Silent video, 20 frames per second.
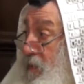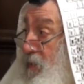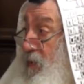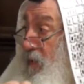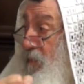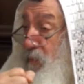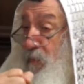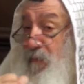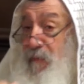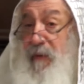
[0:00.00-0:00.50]

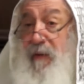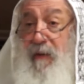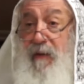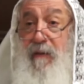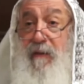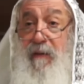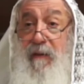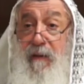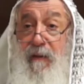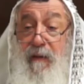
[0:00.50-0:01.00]
You have to feel
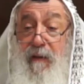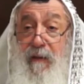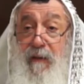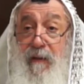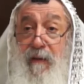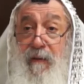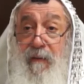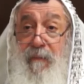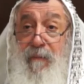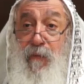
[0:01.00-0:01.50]
it.
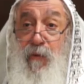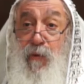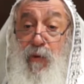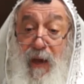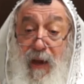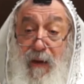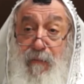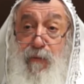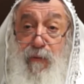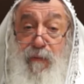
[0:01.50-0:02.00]

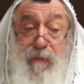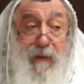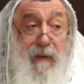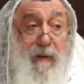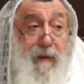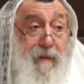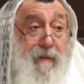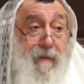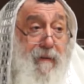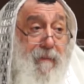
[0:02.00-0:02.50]
You have to
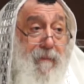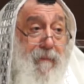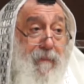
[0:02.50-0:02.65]
feel it.